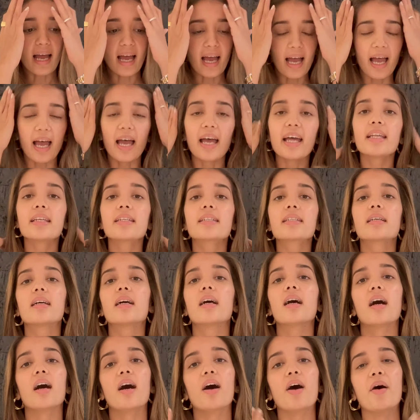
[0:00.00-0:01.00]
and
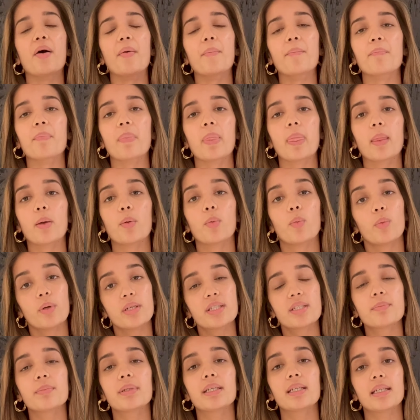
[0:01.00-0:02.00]

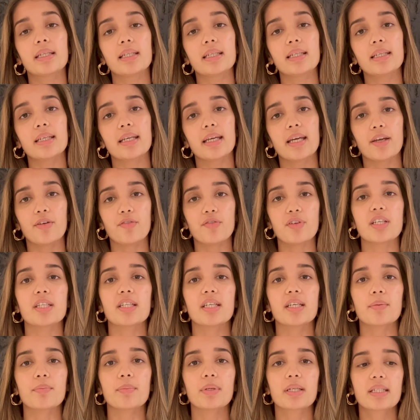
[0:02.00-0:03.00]
vitamin E every
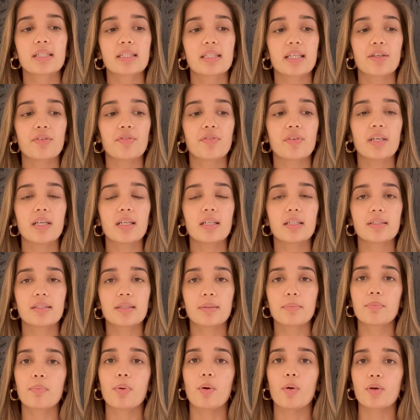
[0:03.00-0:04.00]
day, because I feel it's
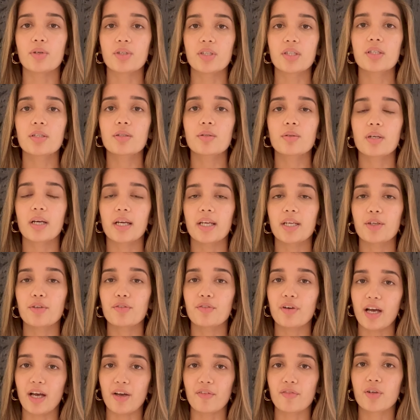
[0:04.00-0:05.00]
important to kind
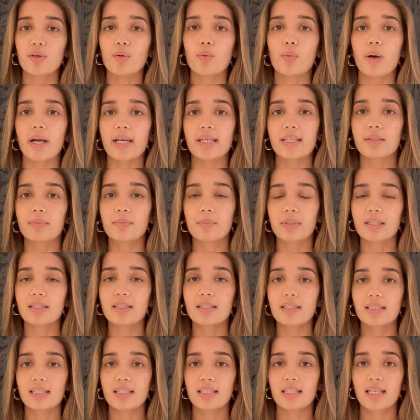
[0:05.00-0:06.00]
of have your
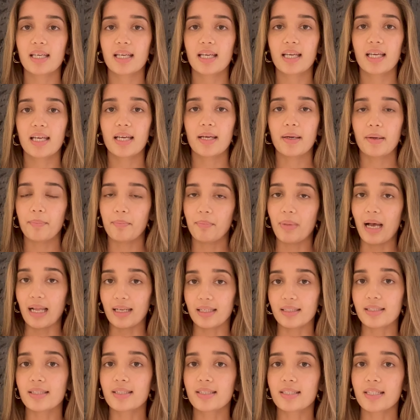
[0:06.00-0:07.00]
vitamins
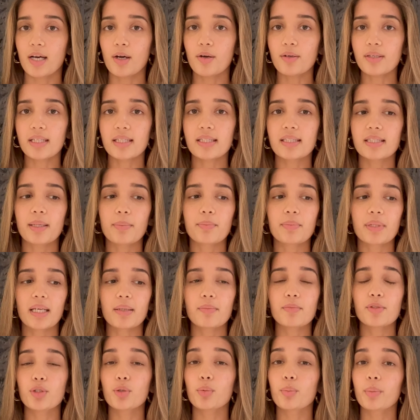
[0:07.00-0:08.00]
balanced out, and
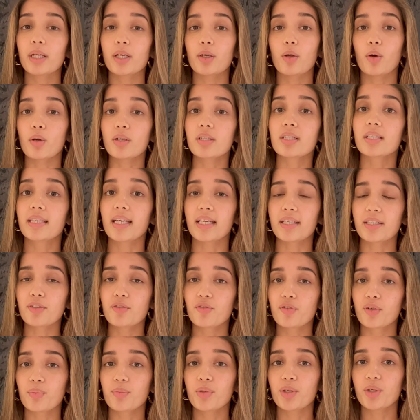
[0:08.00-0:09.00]
sometimes you may not get
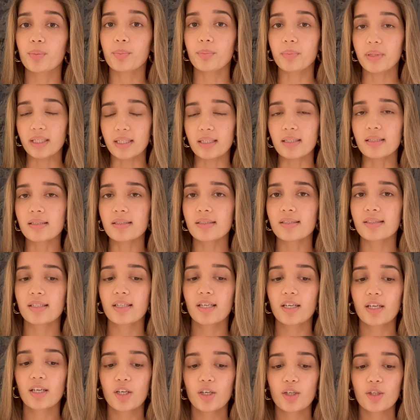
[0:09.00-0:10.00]
it from your meals.
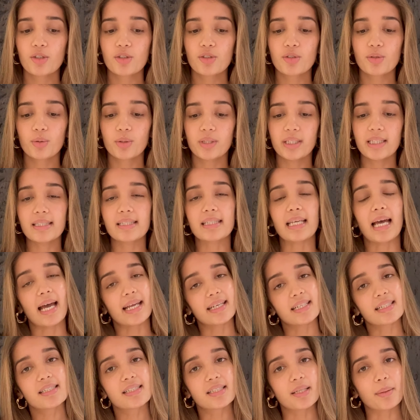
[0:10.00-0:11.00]
So these
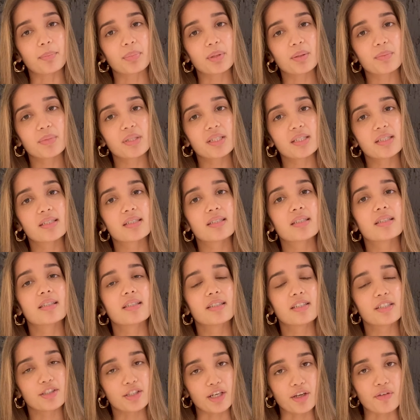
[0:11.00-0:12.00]
added supplements
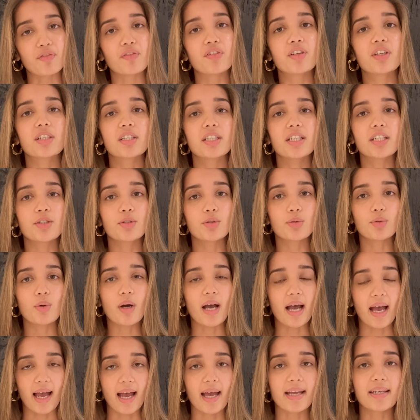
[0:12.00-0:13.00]
definitely do
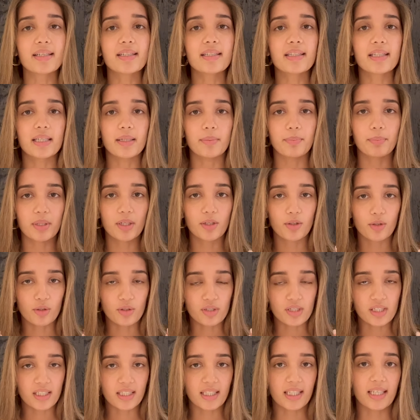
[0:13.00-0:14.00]
add in keeping
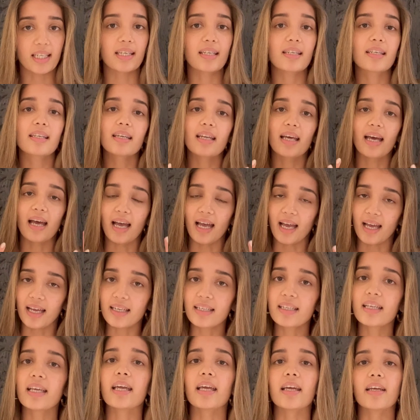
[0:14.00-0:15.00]
your skin
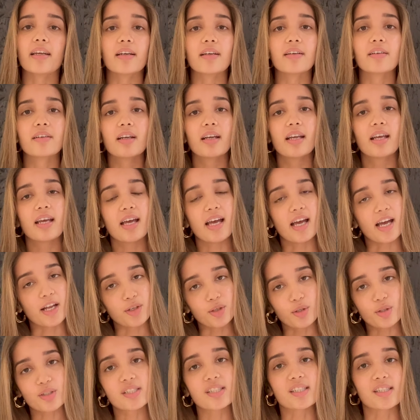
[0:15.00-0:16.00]
and hair
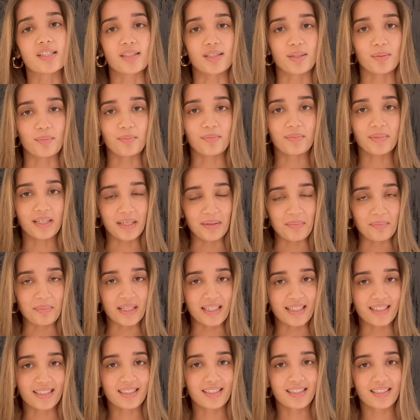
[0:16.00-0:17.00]
and your system in
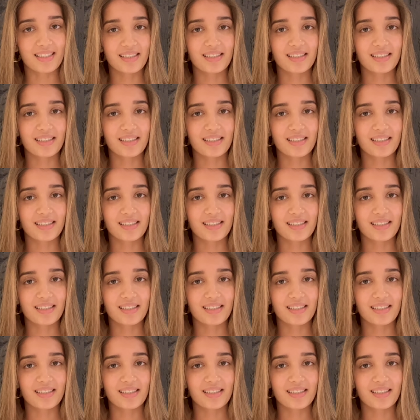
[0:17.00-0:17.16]
place.